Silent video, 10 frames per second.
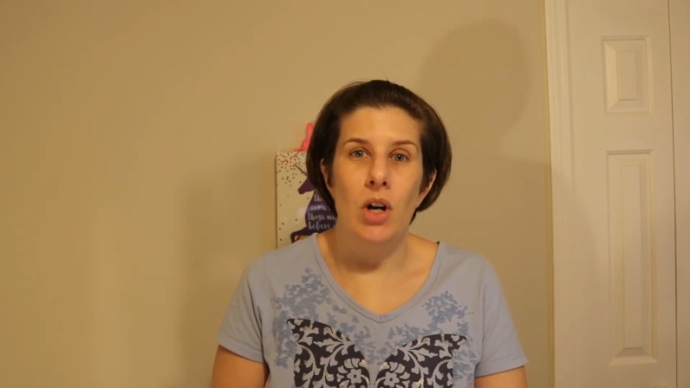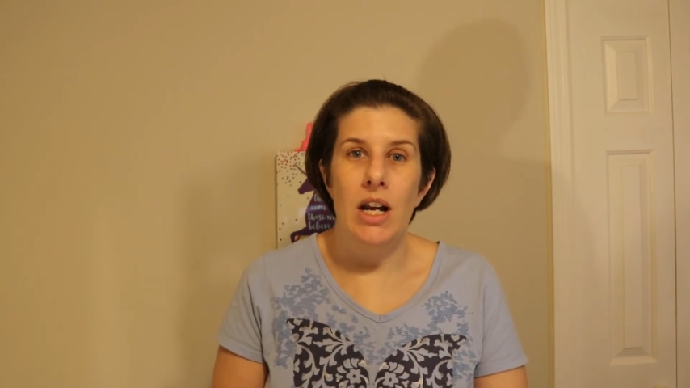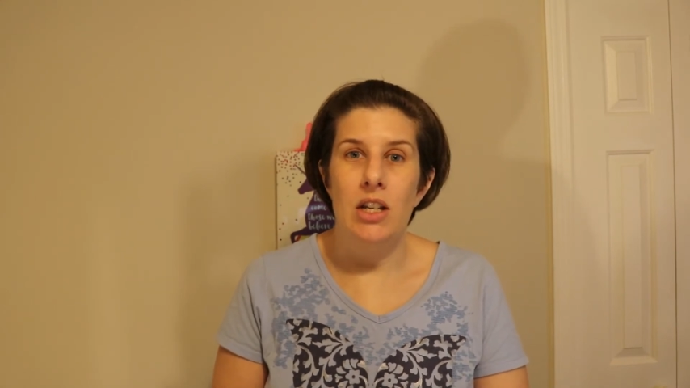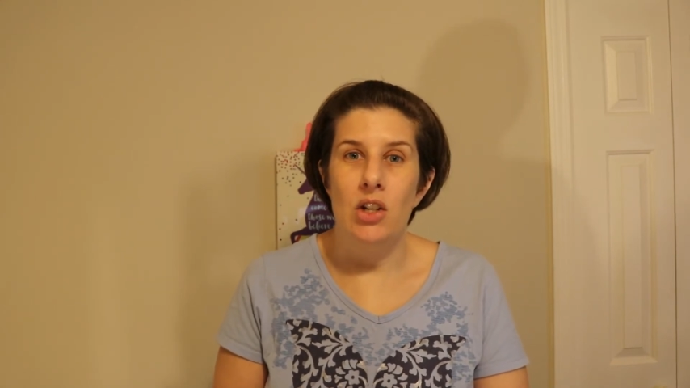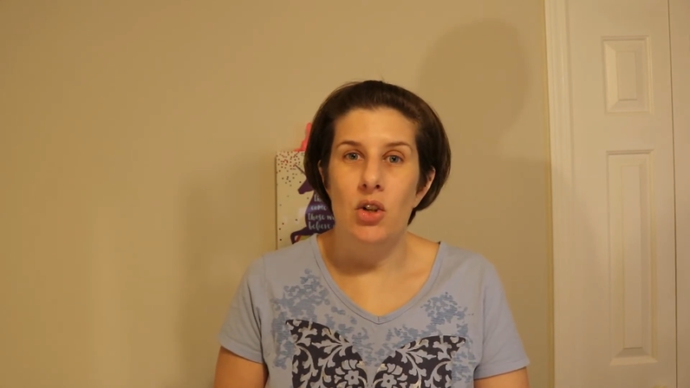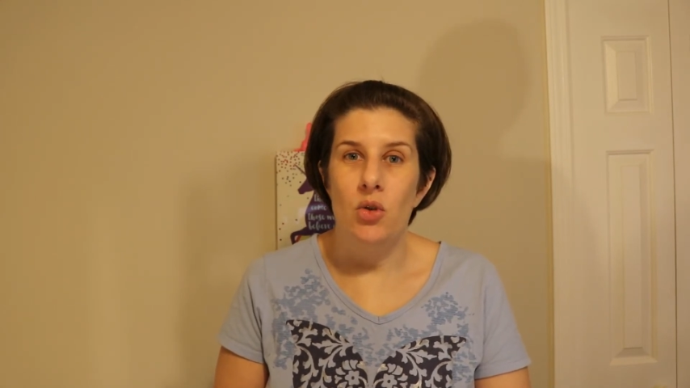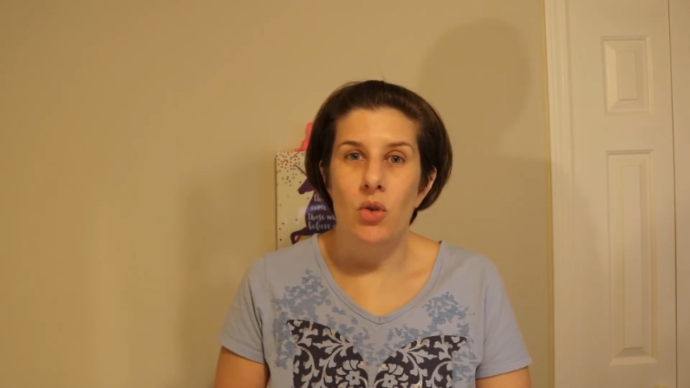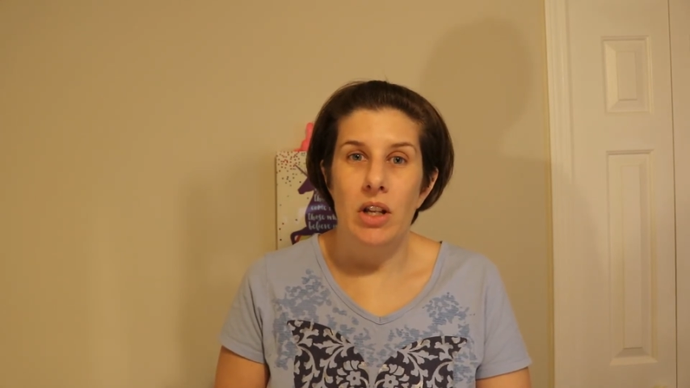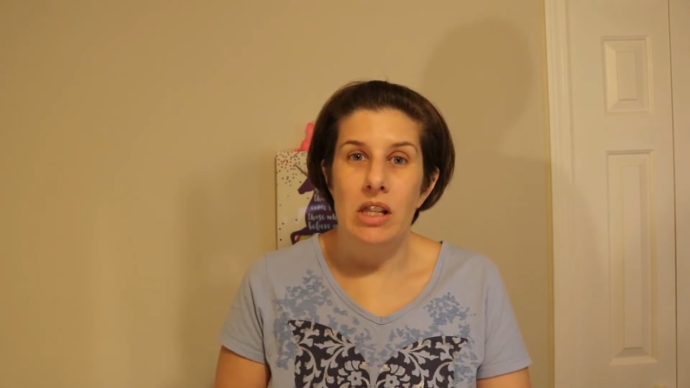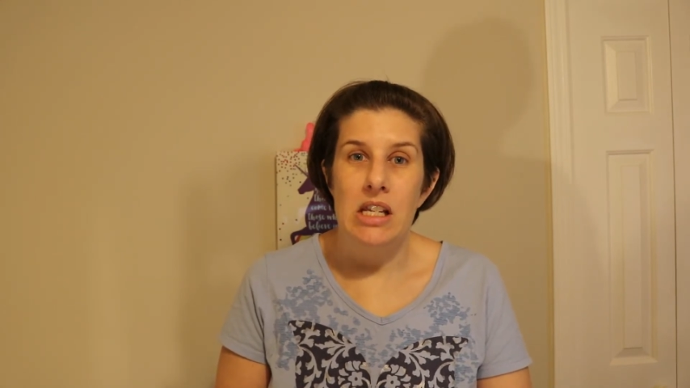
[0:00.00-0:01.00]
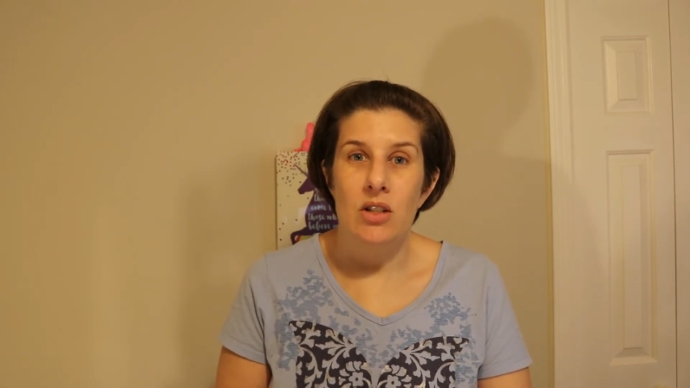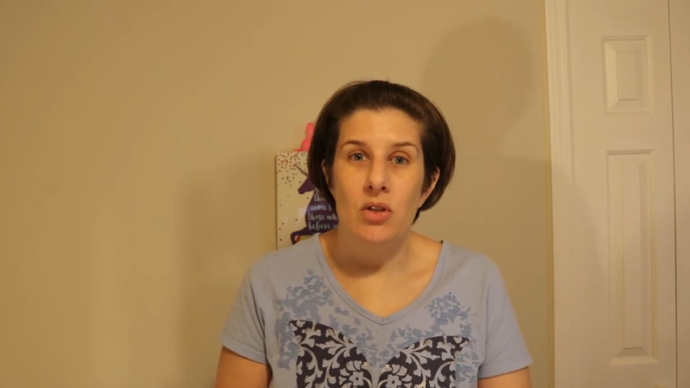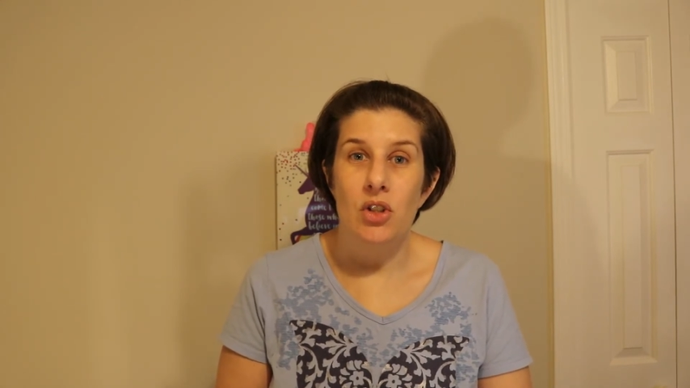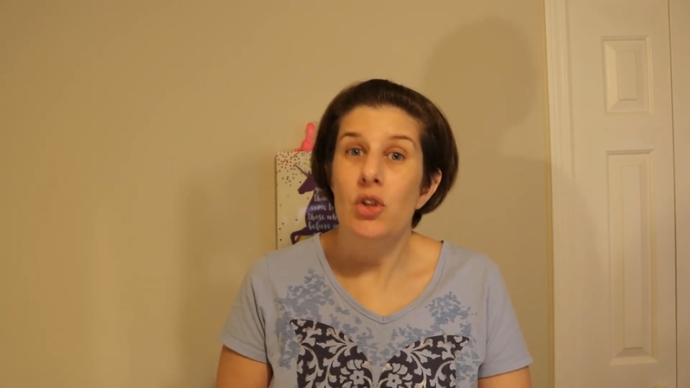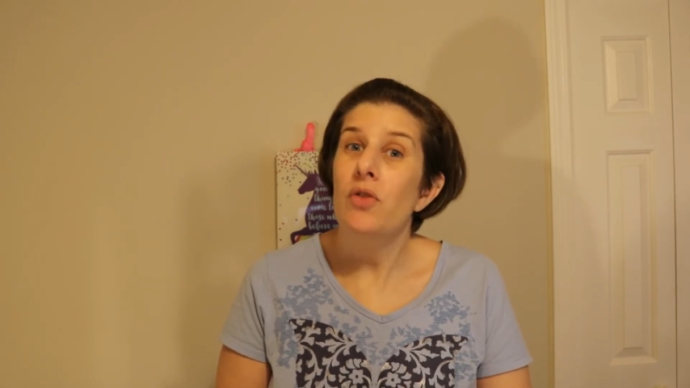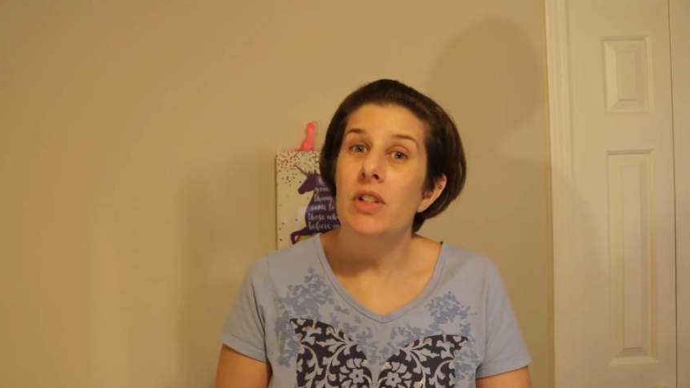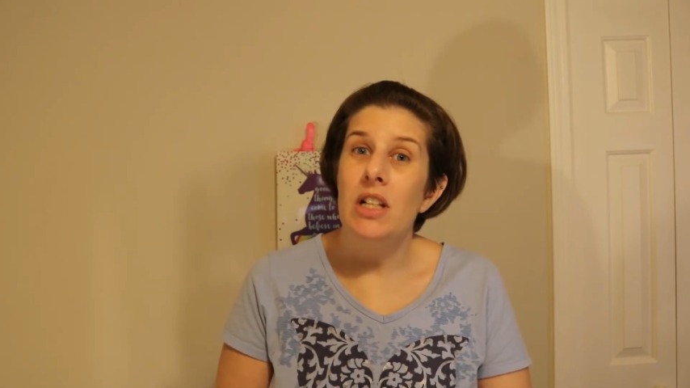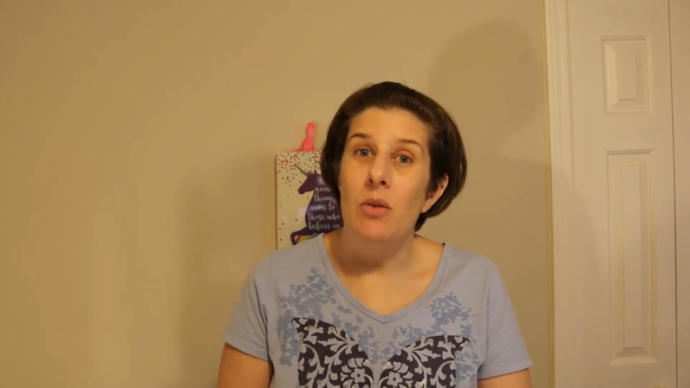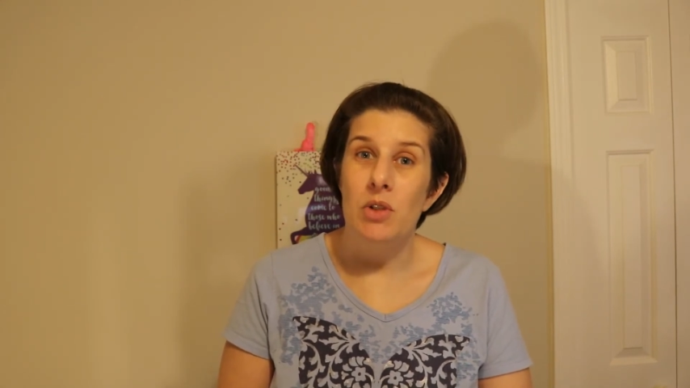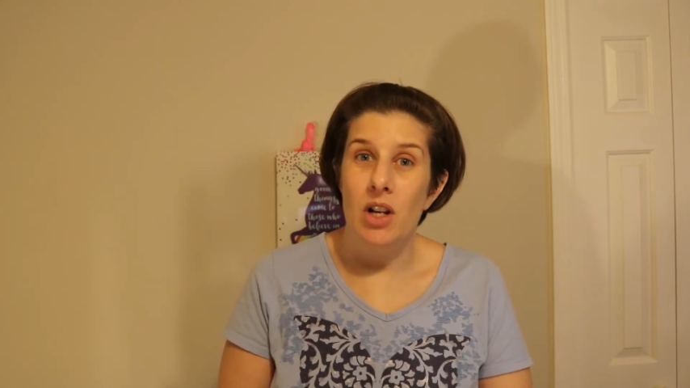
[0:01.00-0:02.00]
I knew at least the surface
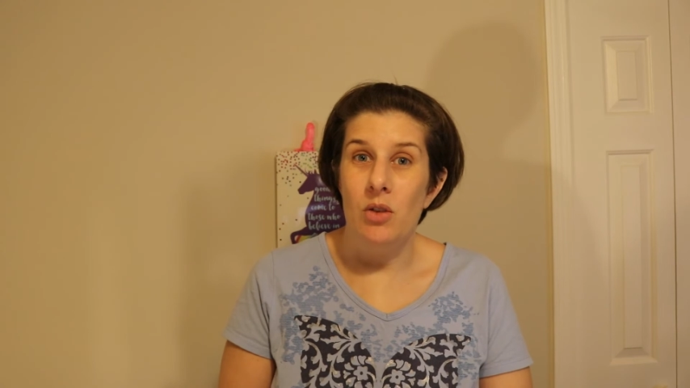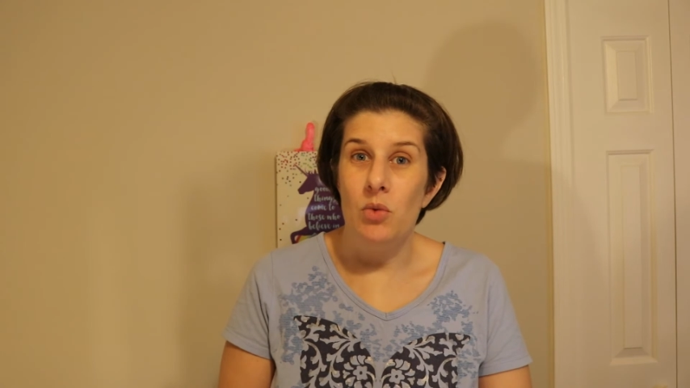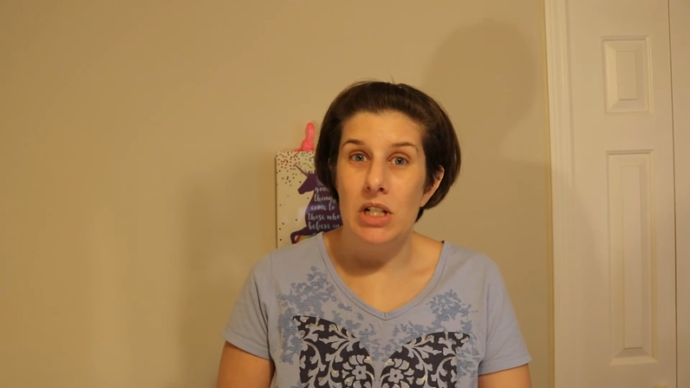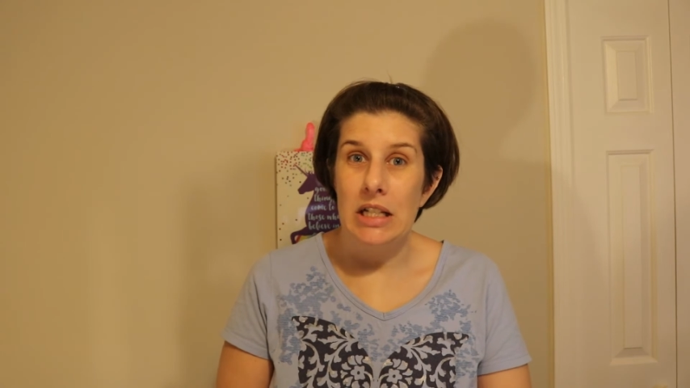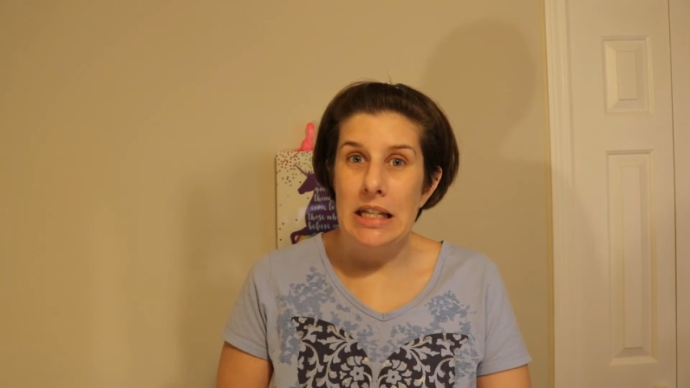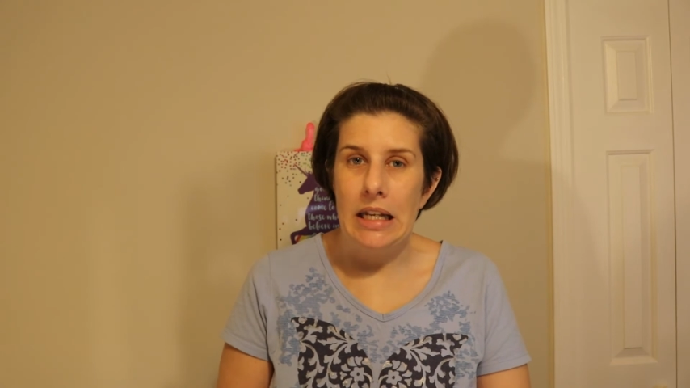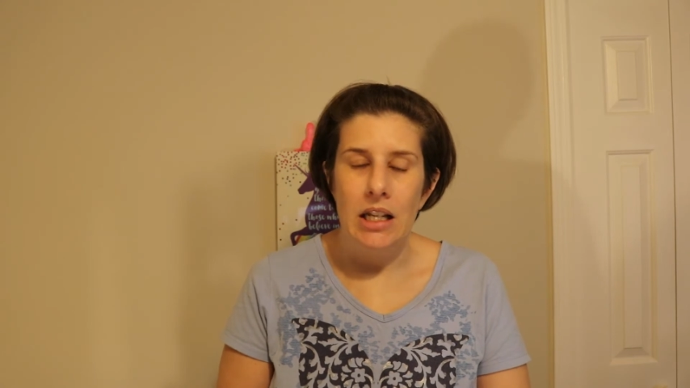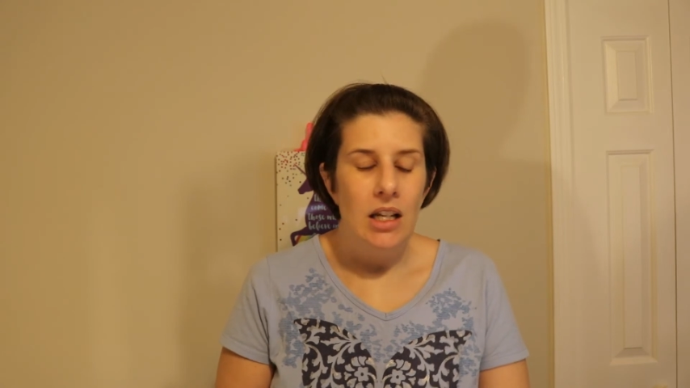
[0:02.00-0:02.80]
I was on was clean.